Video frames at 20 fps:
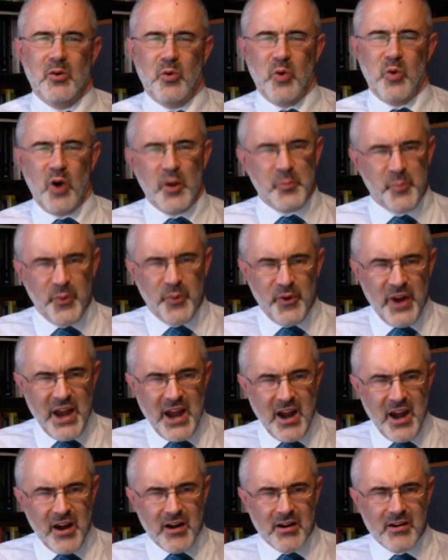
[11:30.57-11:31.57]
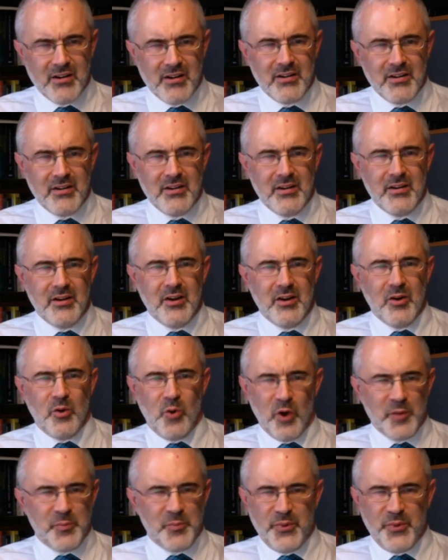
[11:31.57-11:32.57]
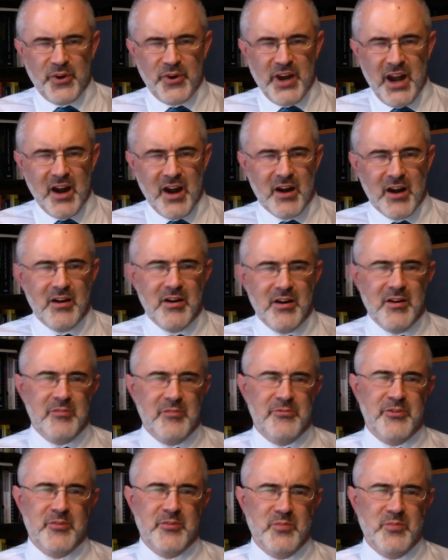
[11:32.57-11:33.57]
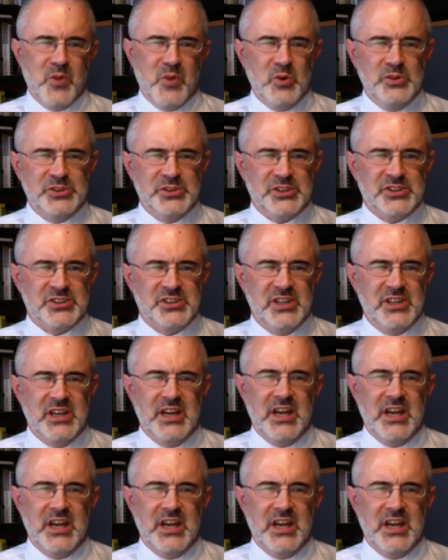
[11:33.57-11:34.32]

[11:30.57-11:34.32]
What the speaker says: What prayer? What prayer from Moses?